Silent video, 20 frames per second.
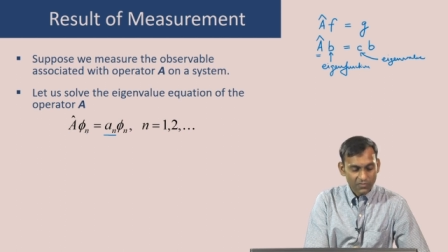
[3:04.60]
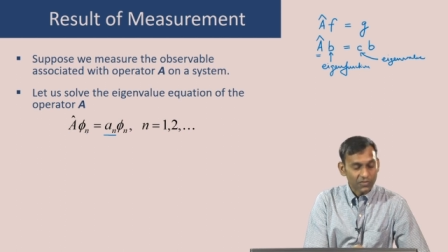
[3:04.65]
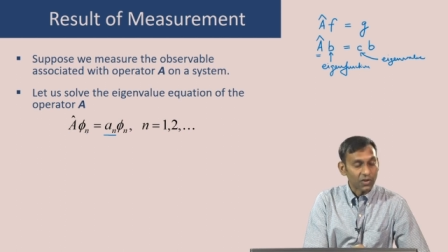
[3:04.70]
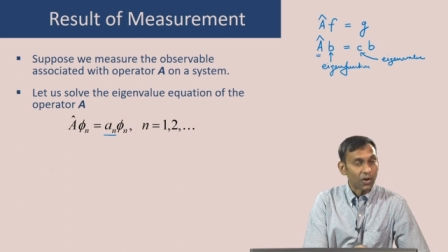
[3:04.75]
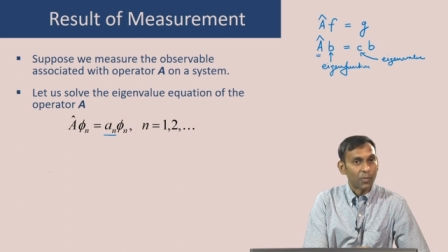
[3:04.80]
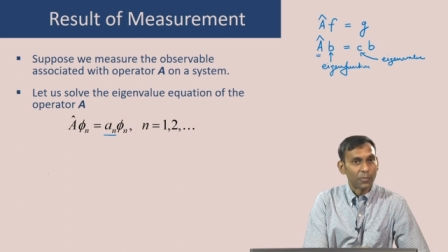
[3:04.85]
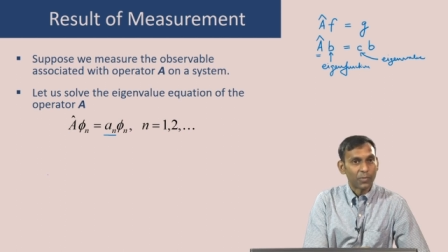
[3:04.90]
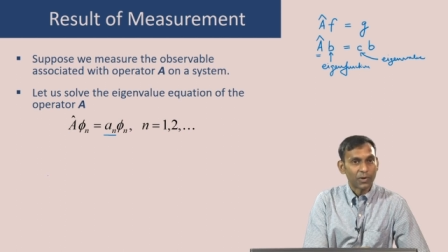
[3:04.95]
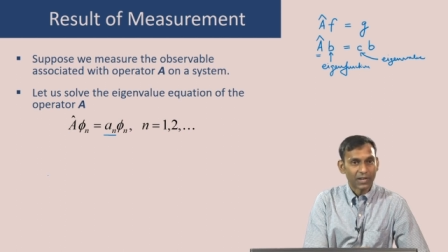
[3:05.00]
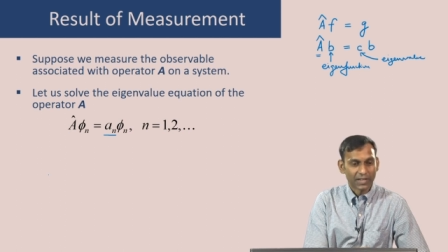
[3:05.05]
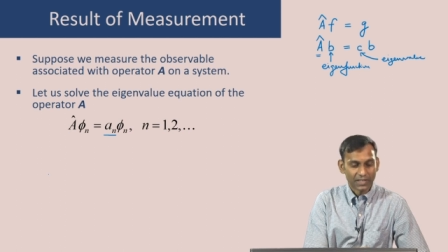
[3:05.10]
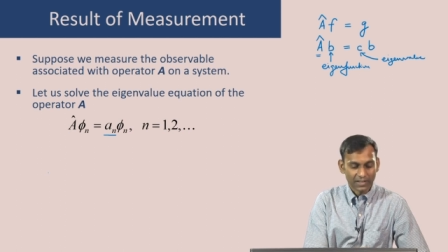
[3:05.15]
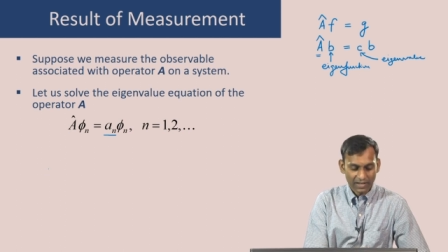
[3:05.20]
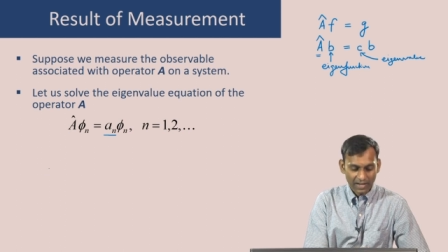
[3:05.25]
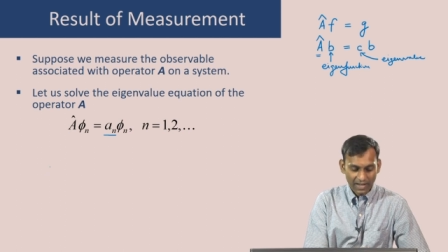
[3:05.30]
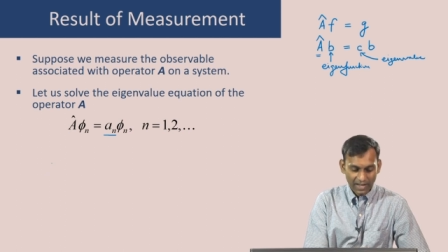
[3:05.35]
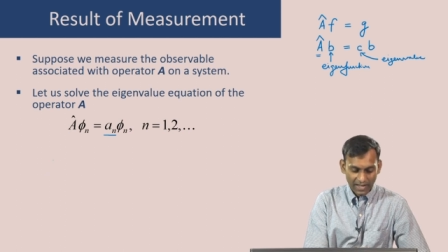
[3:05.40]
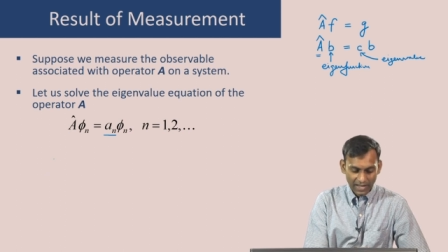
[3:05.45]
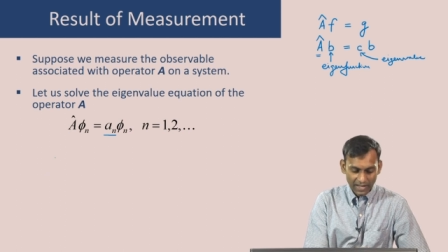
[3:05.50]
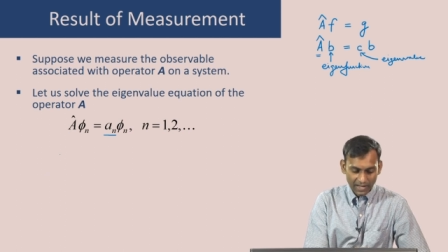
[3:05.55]
of the
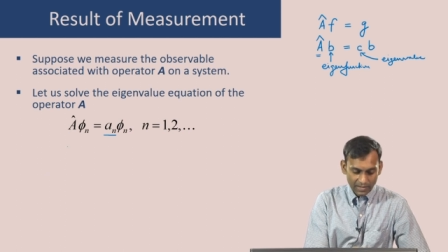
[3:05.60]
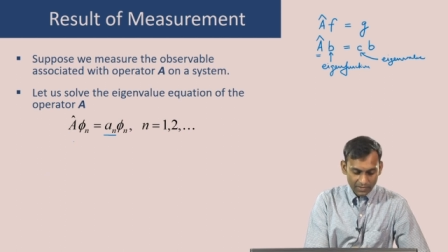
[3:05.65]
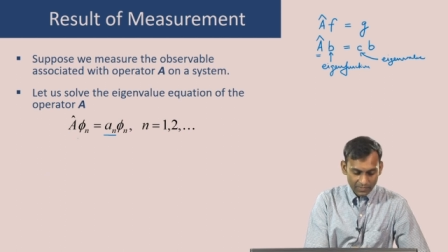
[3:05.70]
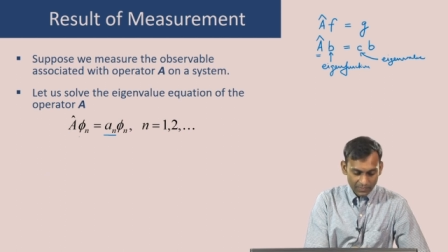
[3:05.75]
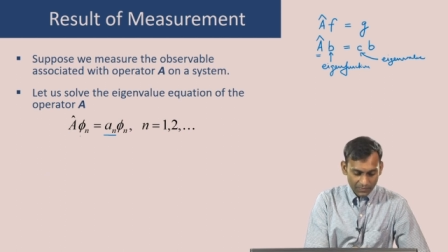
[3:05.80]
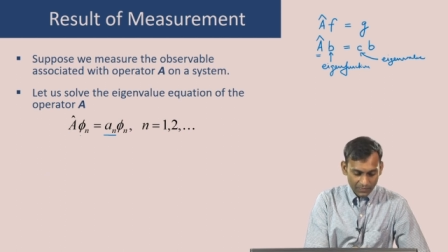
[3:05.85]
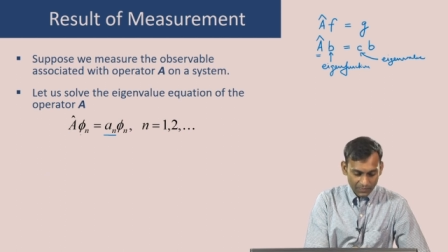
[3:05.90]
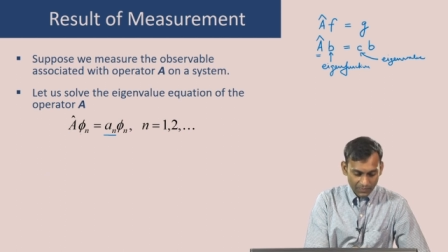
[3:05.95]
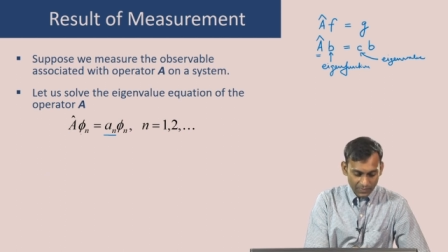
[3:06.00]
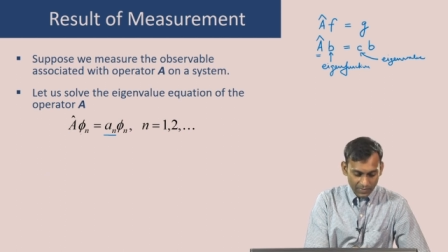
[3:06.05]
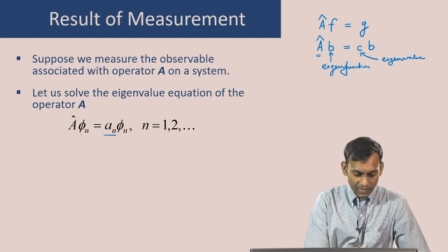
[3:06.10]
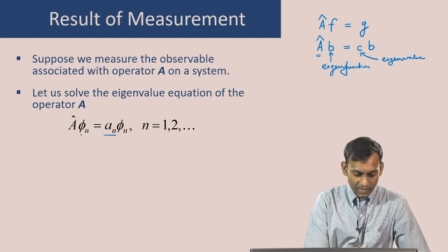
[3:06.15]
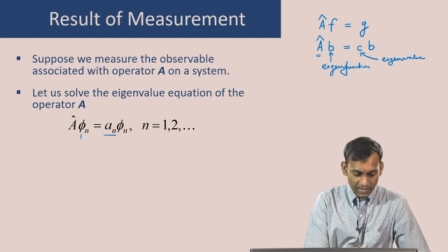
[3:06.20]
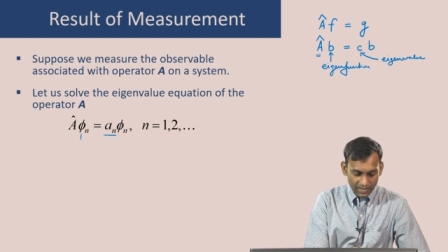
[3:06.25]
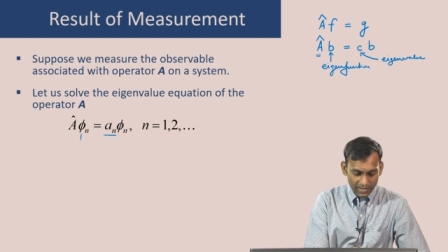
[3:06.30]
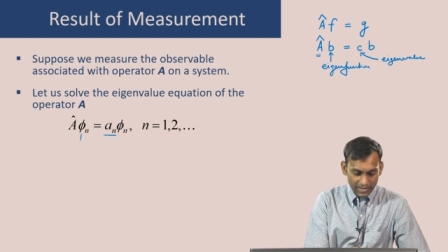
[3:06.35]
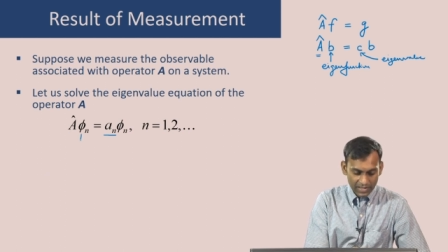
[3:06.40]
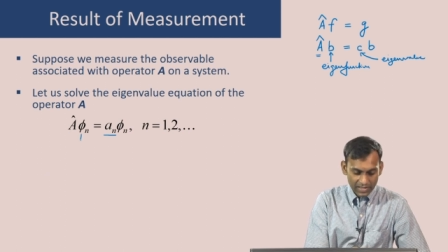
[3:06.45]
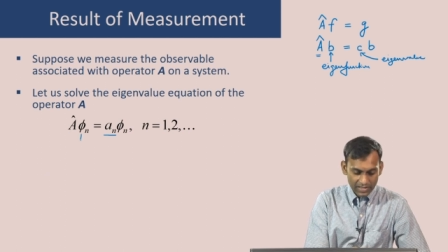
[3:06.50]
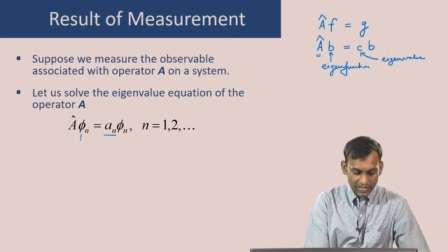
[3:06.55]
operator A.
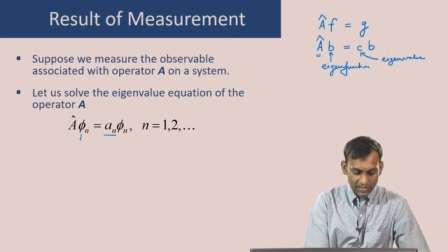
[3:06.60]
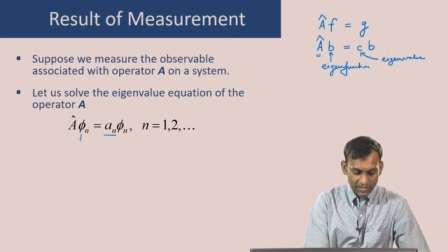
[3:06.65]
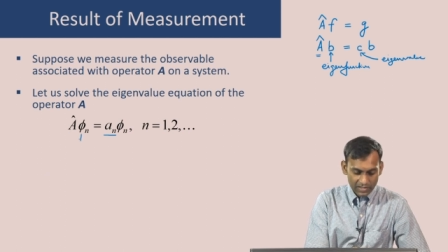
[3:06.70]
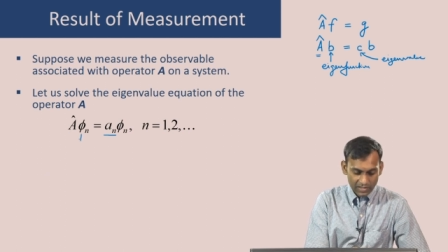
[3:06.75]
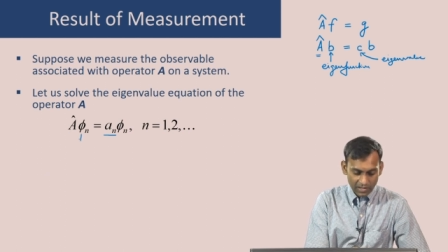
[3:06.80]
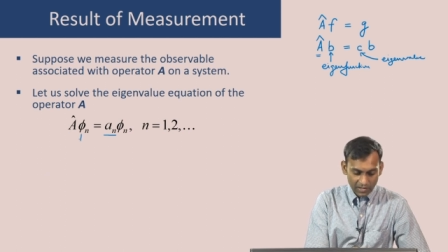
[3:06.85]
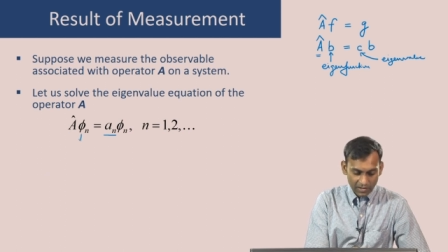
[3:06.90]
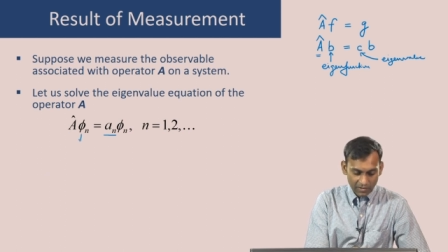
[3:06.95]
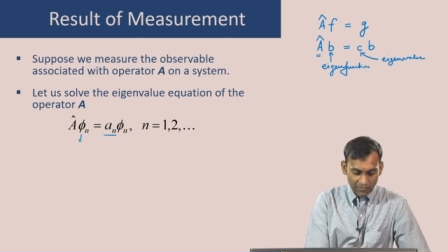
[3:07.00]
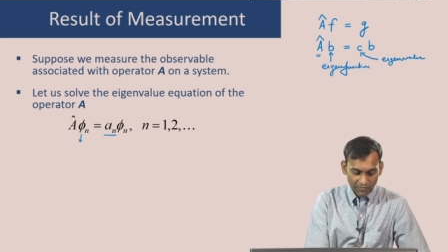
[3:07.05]
These